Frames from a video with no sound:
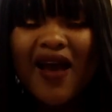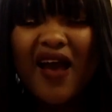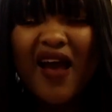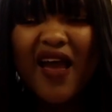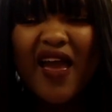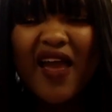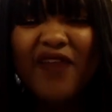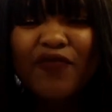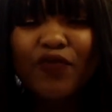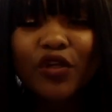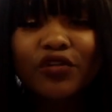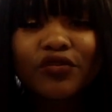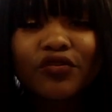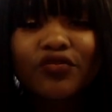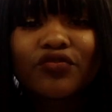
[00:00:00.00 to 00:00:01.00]
I have
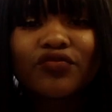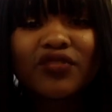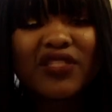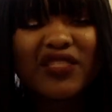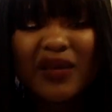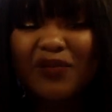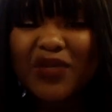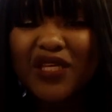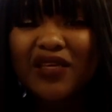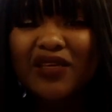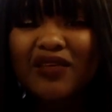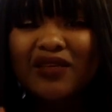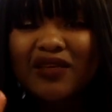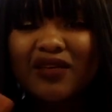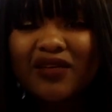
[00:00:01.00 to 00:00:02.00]
one of those
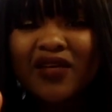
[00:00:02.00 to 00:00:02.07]
semi